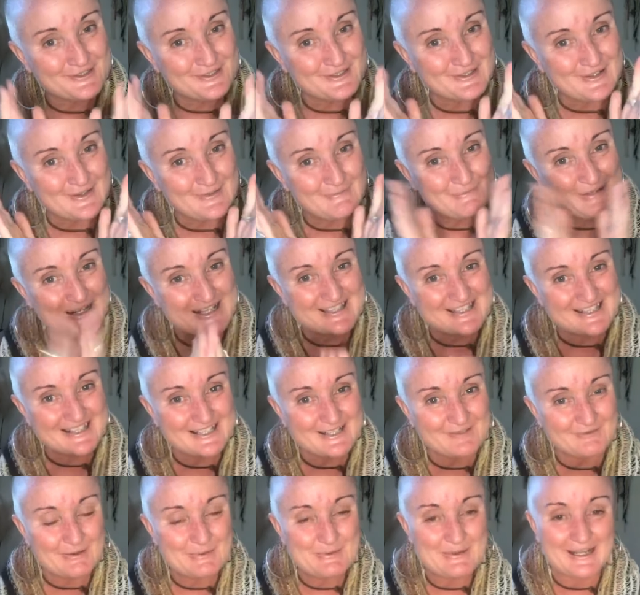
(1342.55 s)
So blessings
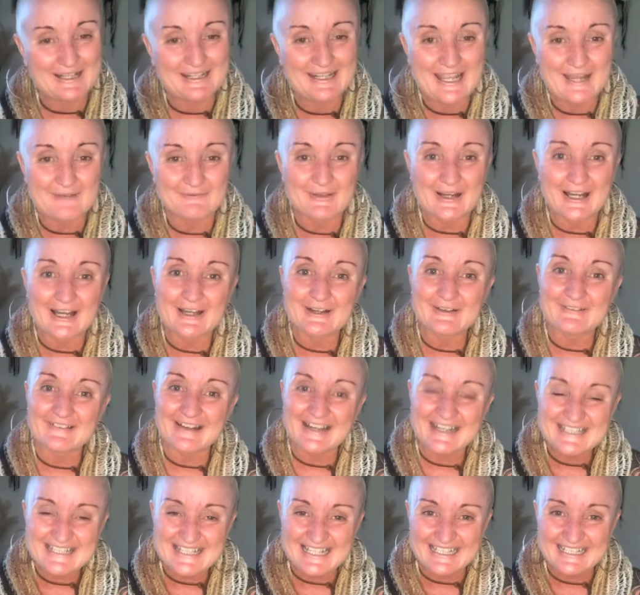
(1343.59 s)
everyone, have a
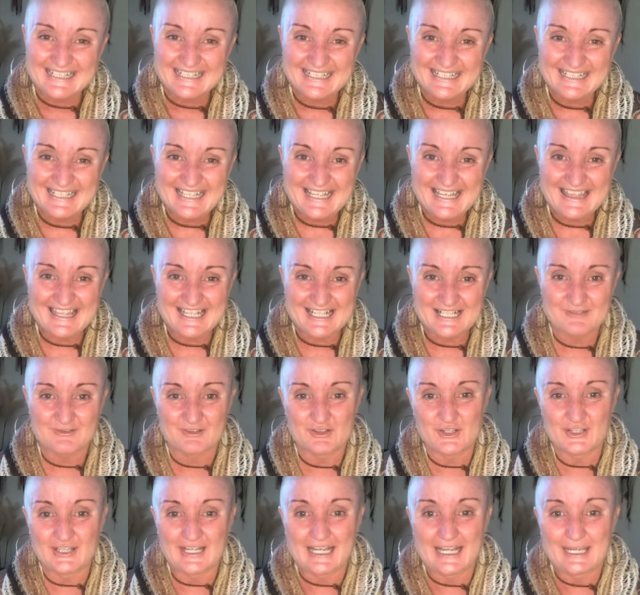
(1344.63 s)
great day. Thanks for
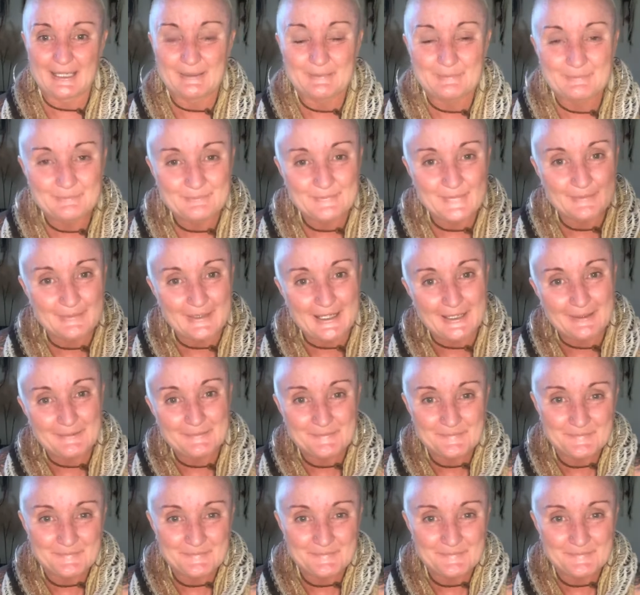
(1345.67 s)
tuning in. Bye-bye.